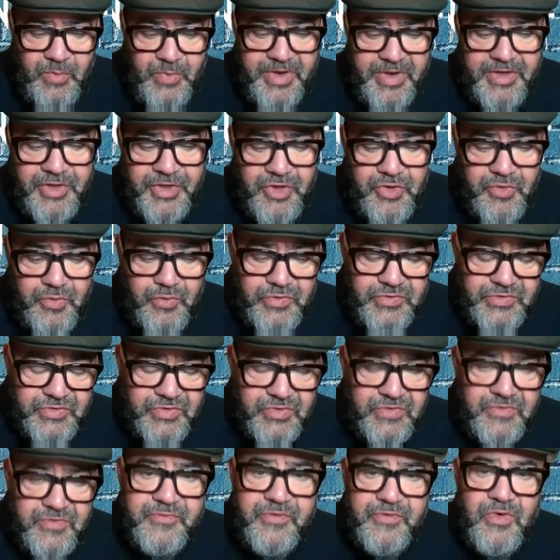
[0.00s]
when you
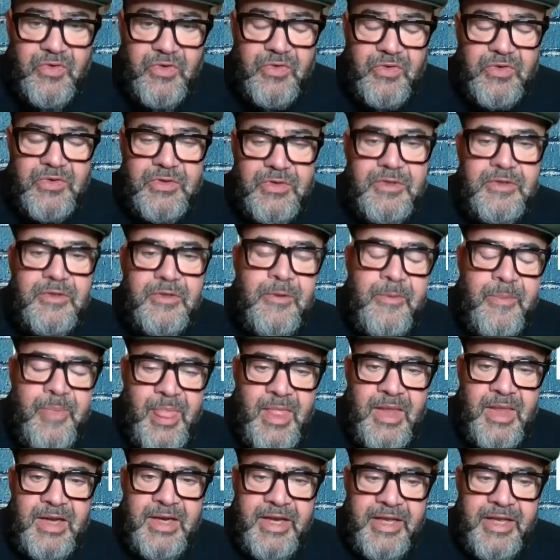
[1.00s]
stood for
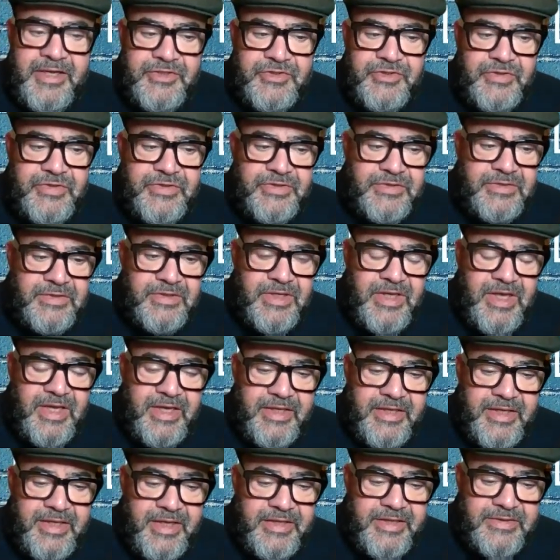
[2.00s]
election
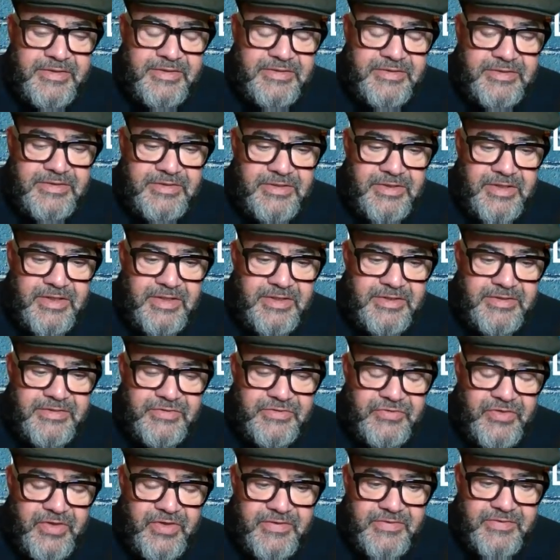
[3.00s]
against
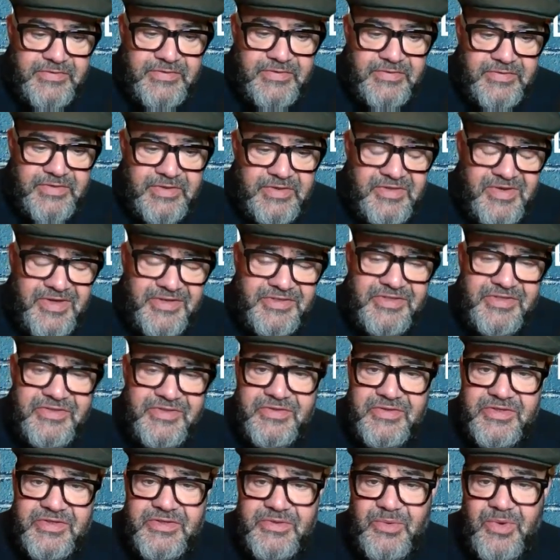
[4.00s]
Liz Truss, you
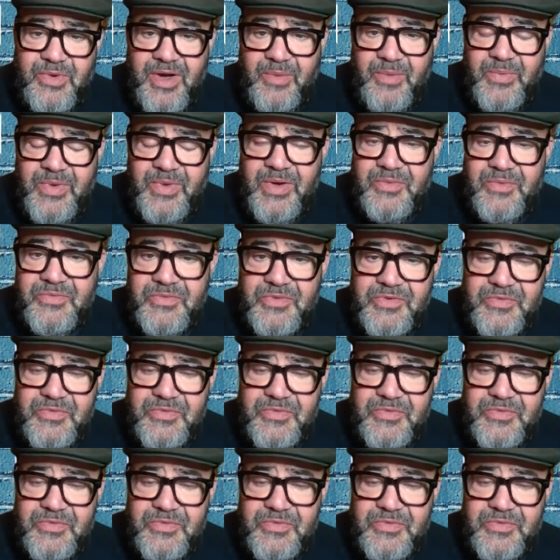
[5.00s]
actually did quite well.